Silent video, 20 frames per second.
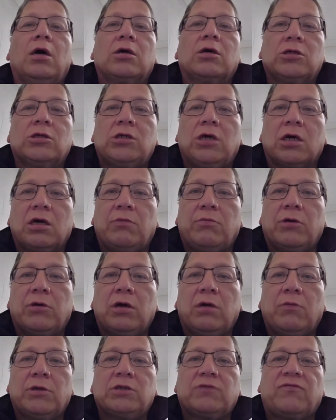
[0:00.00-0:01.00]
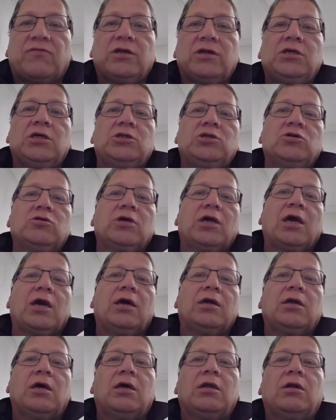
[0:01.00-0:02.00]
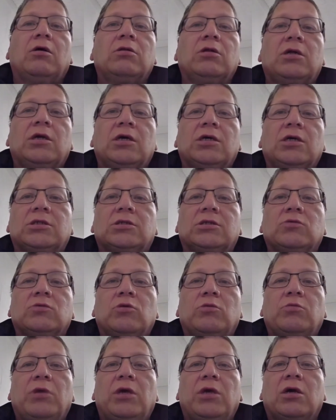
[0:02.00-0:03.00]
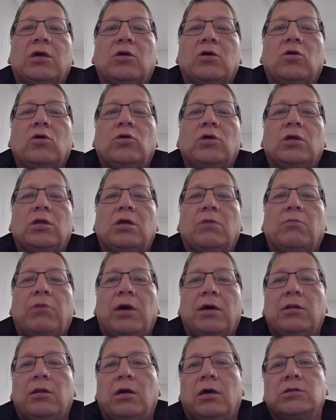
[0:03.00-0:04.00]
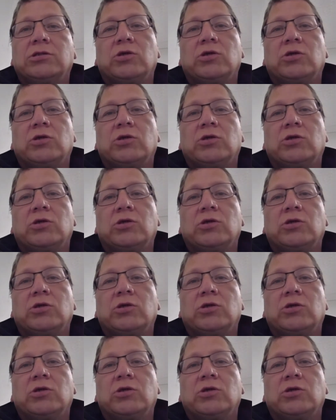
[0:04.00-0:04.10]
Could talk about how much frontage you get, and all of this would be included in the bylaw.